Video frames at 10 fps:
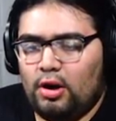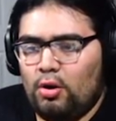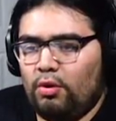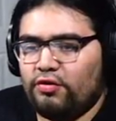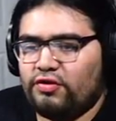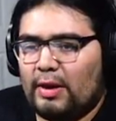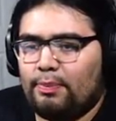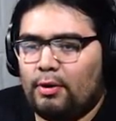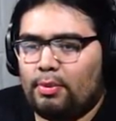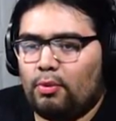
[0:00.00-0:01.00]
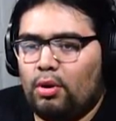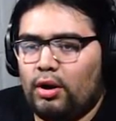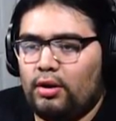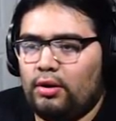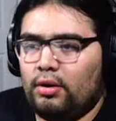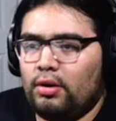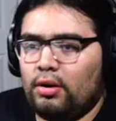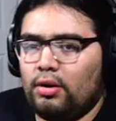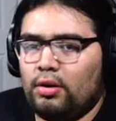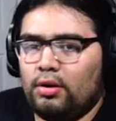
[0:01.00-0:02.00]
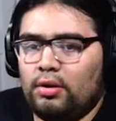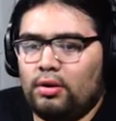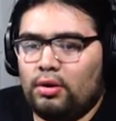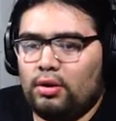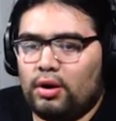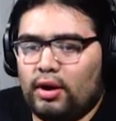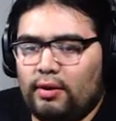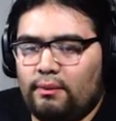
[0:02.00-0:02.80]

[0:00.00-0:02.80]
Where's tape number one? Okay.